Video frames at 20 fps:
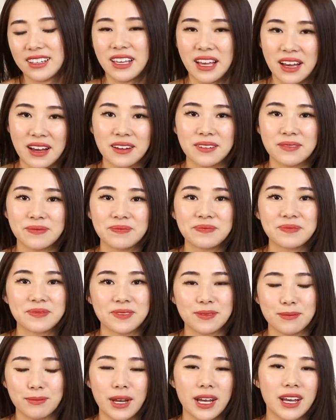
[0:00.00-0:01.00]
yeah,
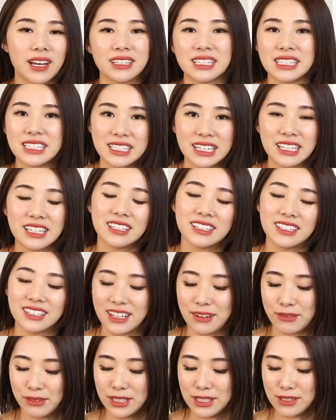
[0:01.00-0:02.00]
but other than that,
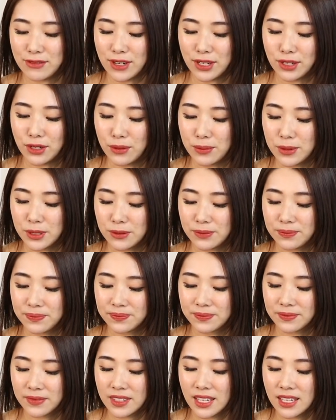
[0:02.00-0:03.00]
everything's very normal.
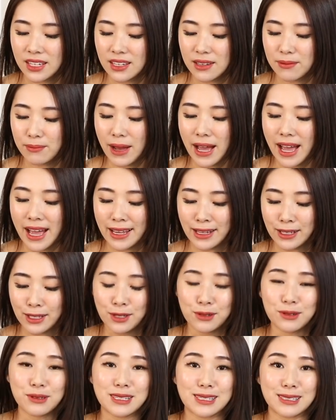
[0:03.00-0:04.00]
My
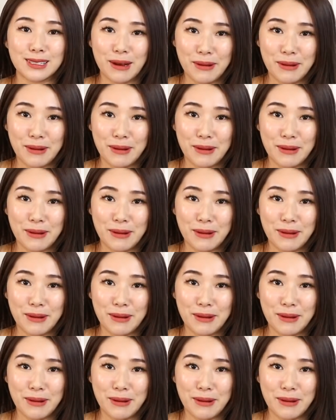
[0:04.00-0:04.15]
IQ is